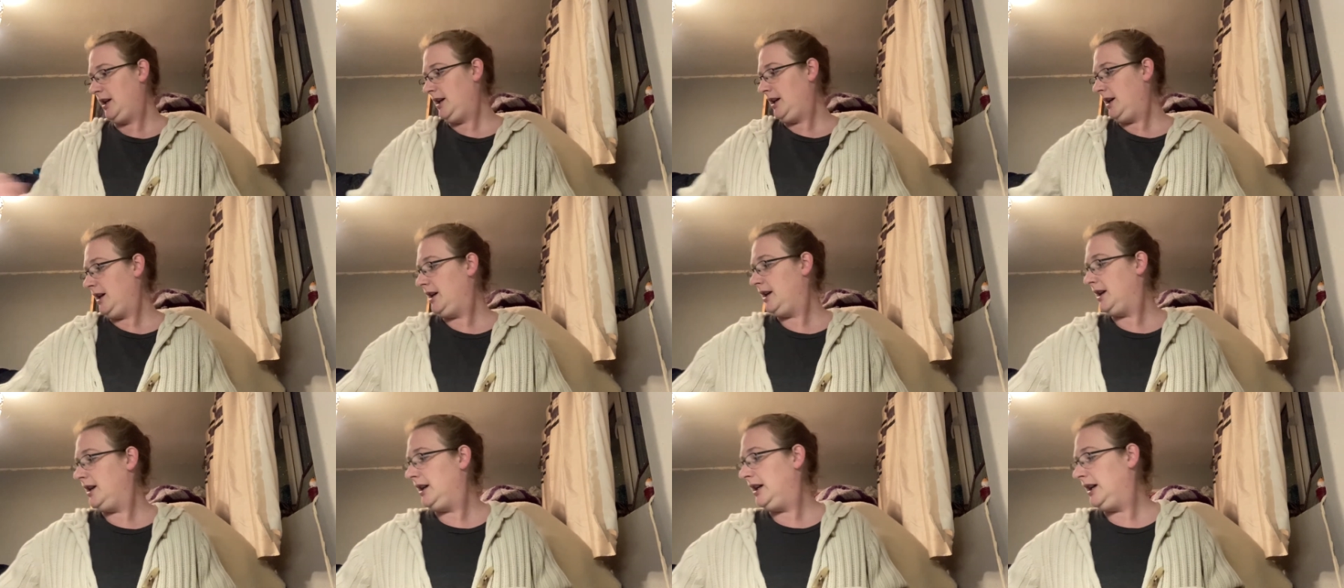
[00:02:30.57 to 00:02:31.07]

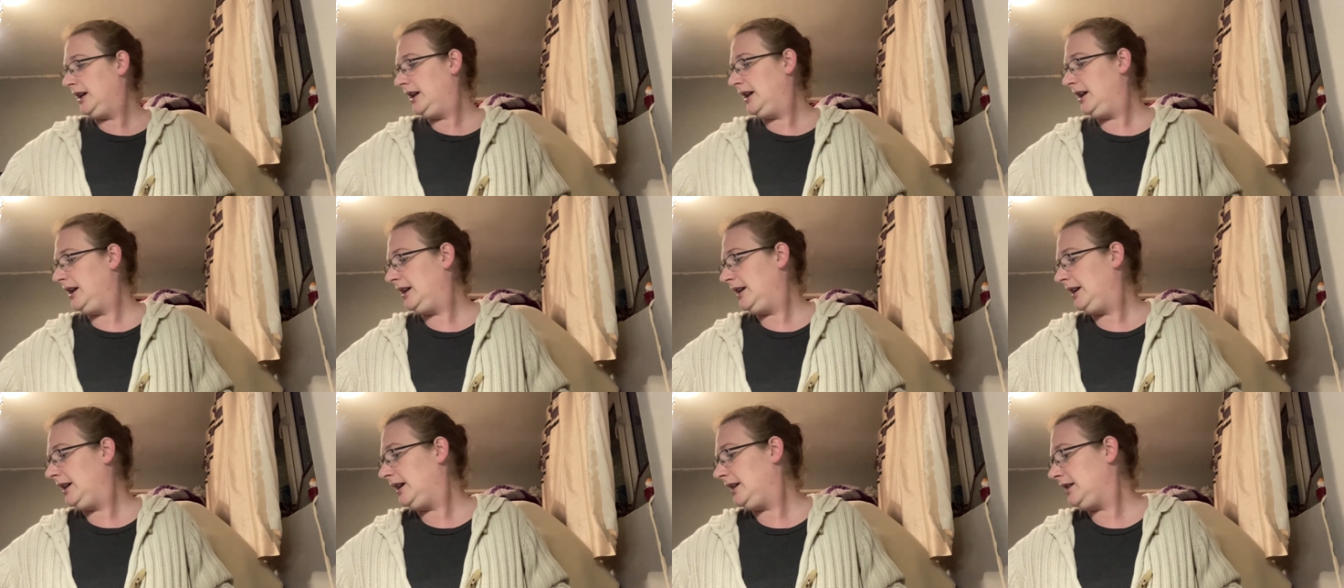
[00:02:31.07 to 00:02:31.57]

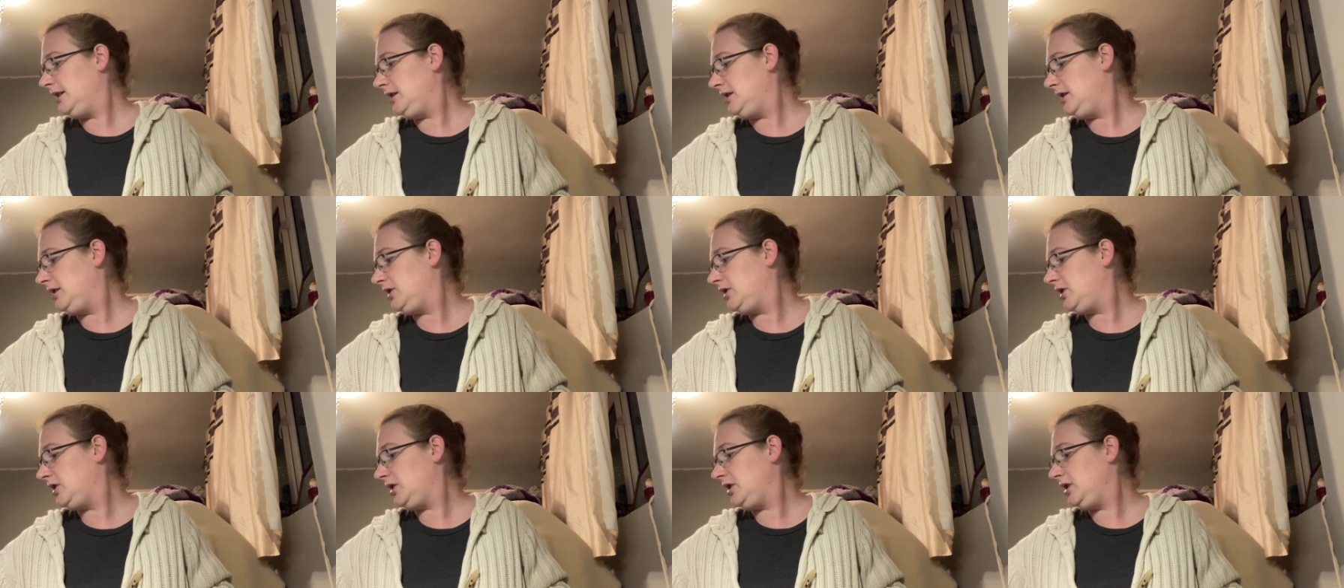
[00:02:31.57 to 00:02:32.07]
Uh,
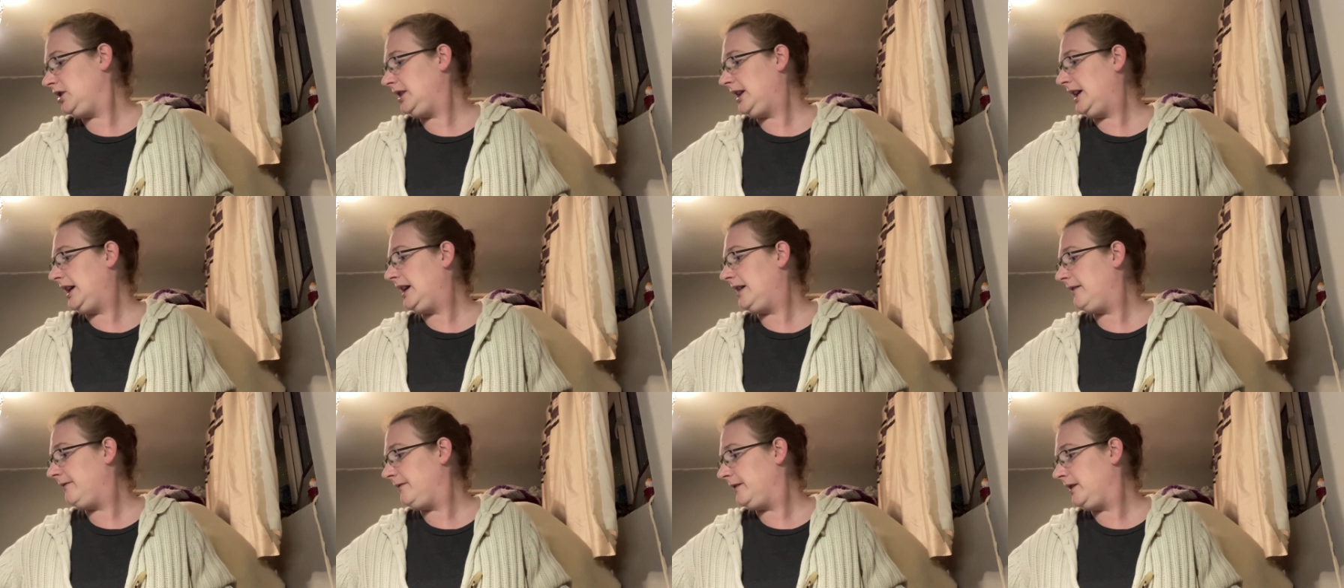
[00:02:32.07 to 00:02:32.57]
don't
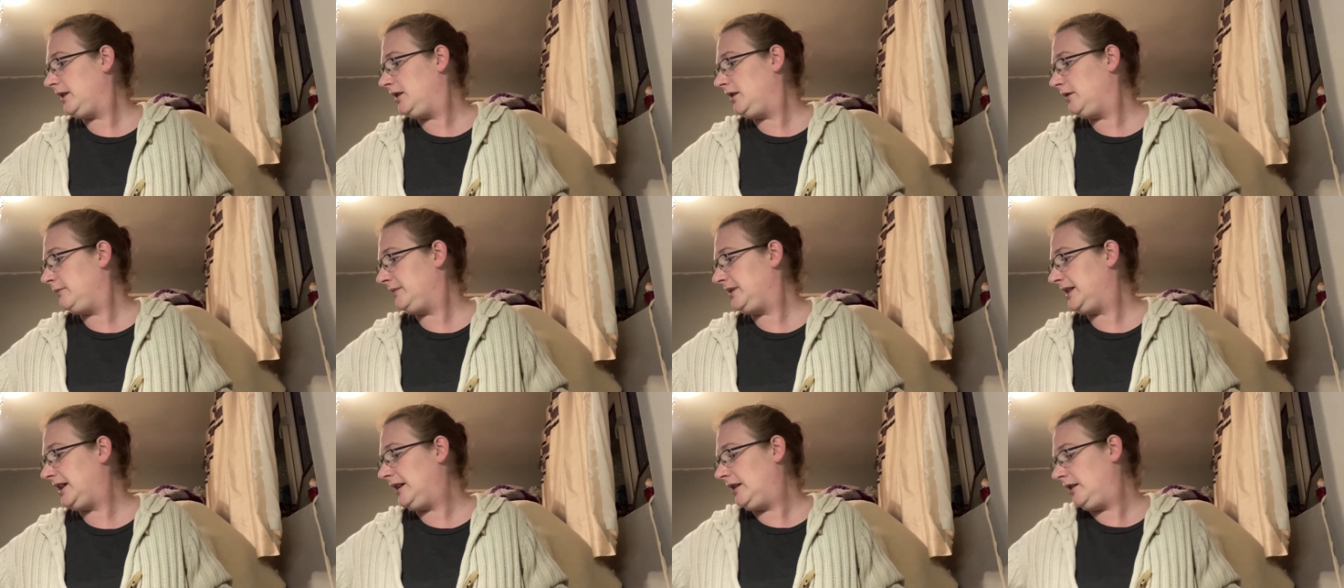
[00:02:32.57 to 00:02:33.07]
have an
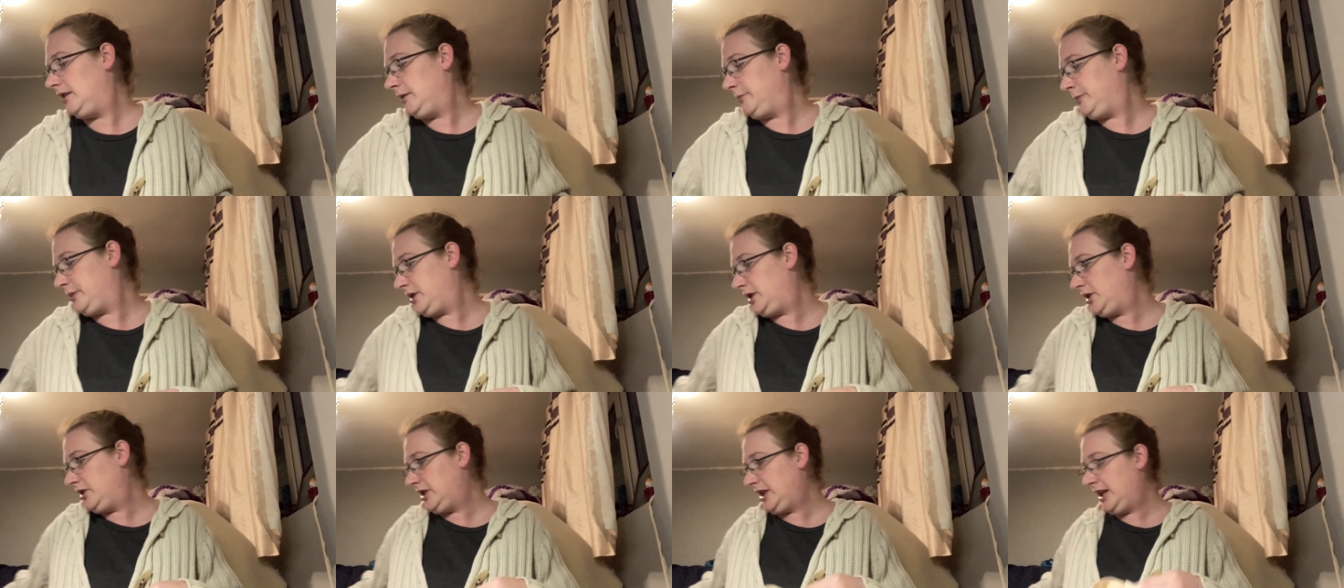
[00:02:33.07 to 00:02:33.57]
update on the
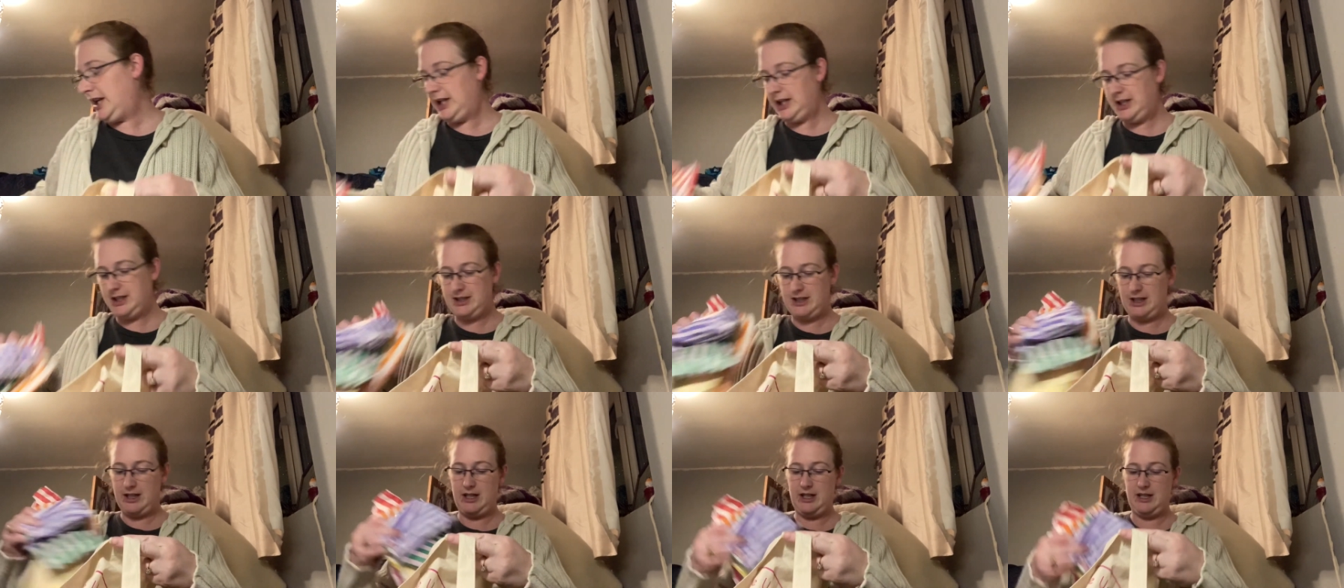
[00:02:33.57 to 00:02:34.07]

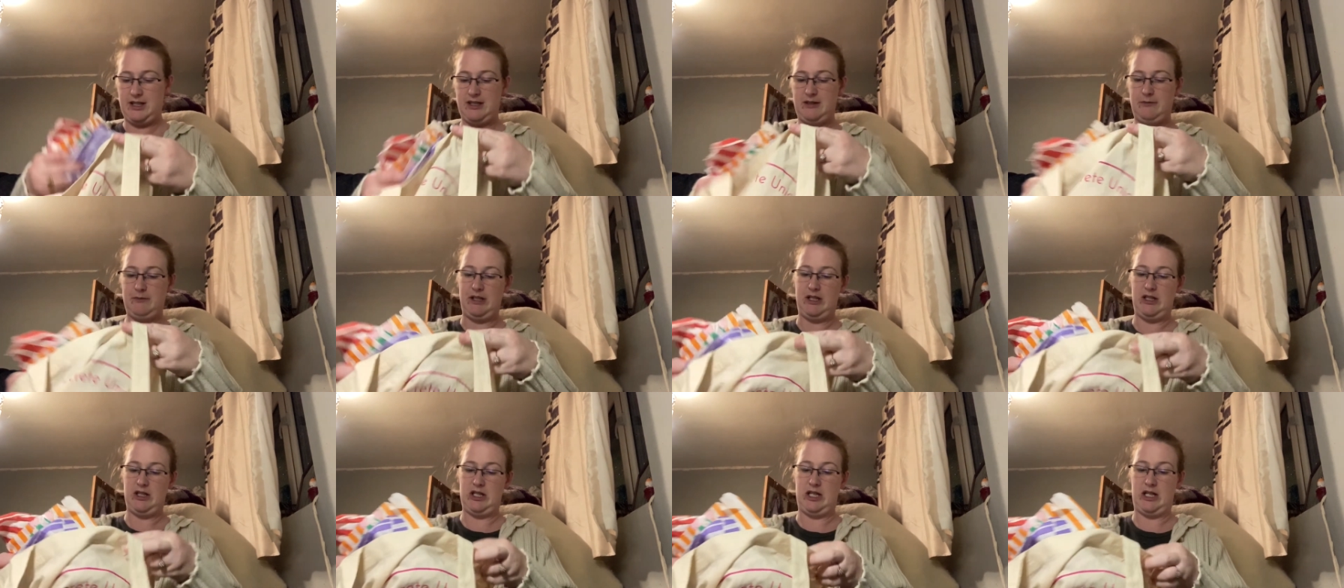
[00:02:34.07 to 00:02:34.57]
projects because
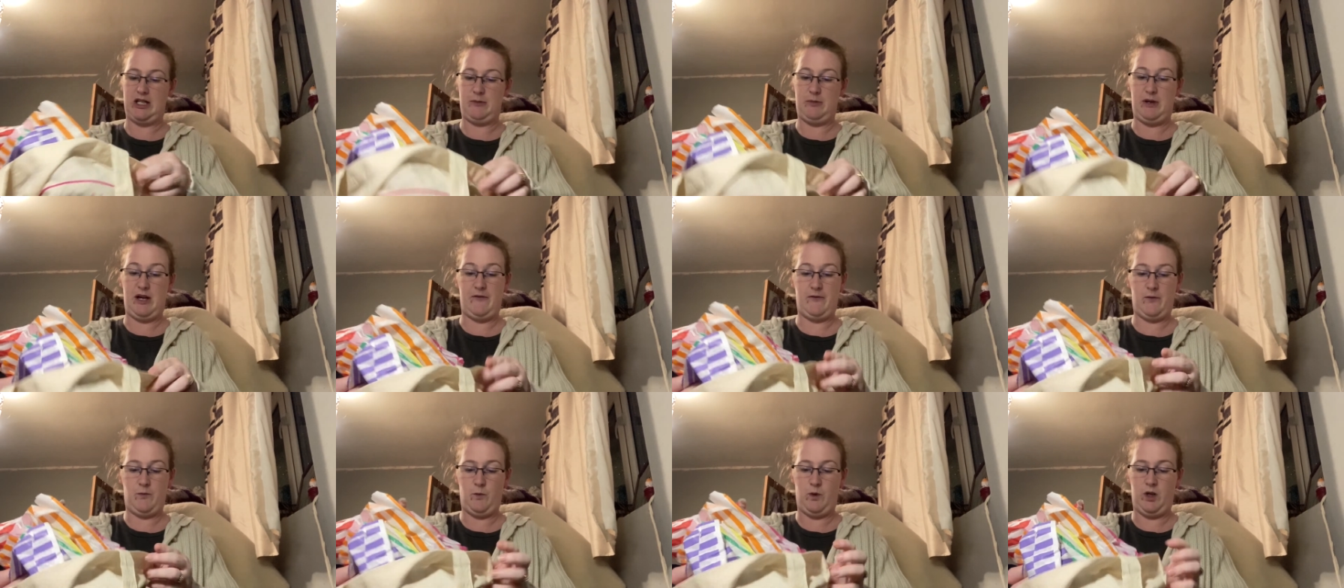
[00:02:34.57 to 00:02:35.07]
me and Jacob
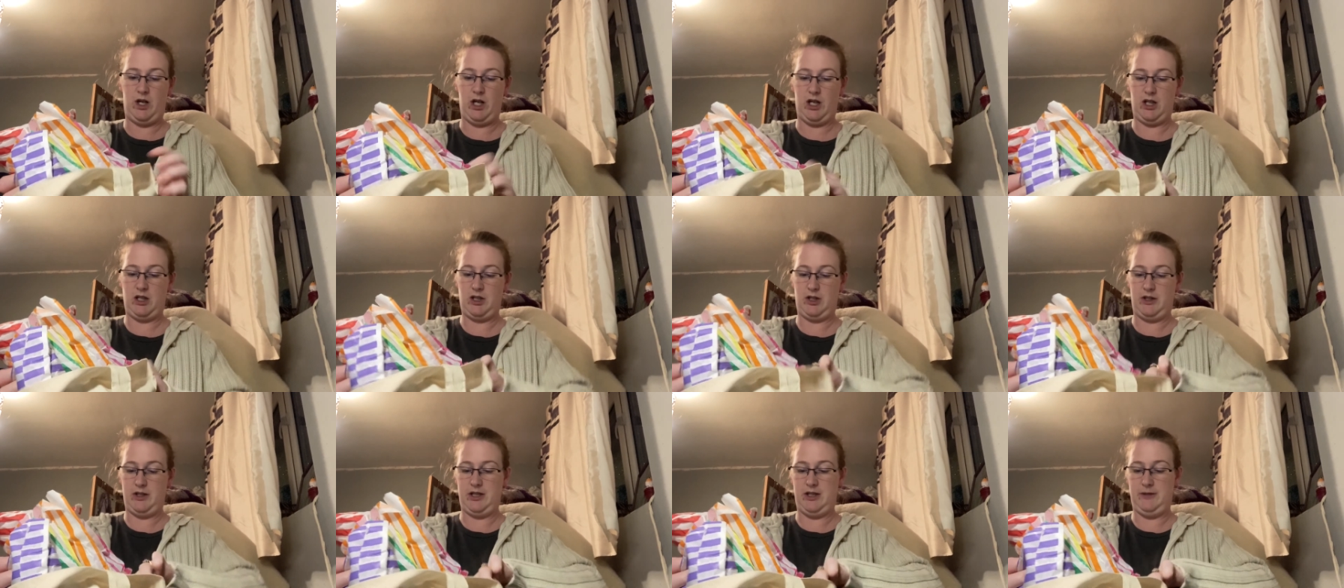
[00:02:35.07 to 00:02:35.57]
haven't
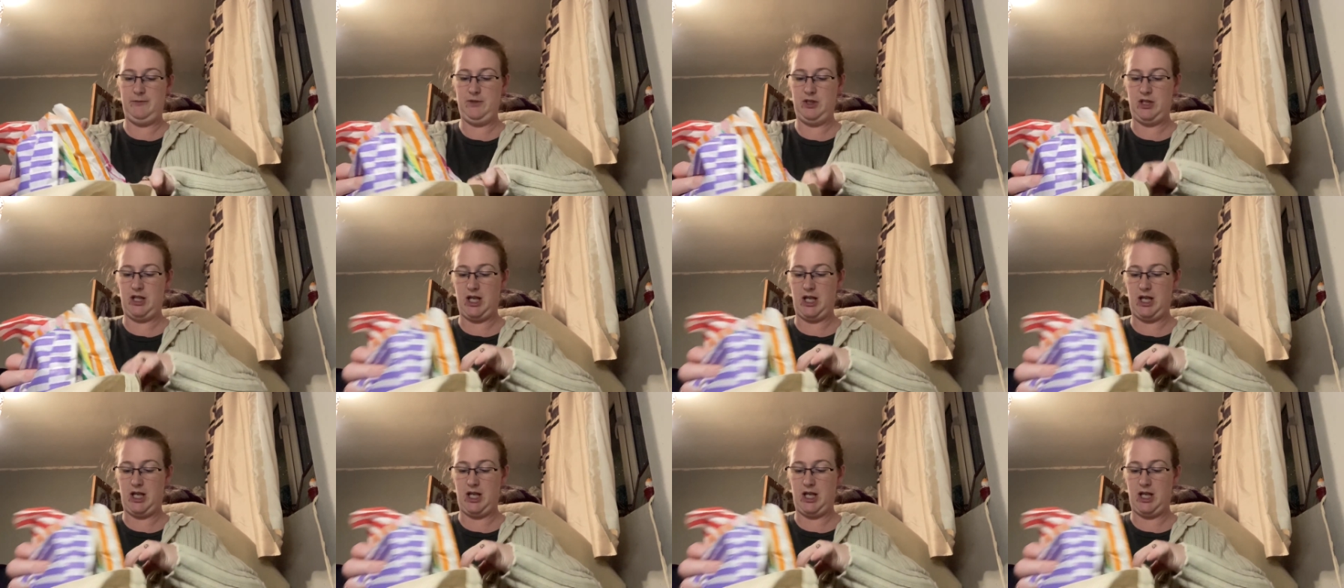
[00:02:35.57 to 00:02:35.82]
worked on them.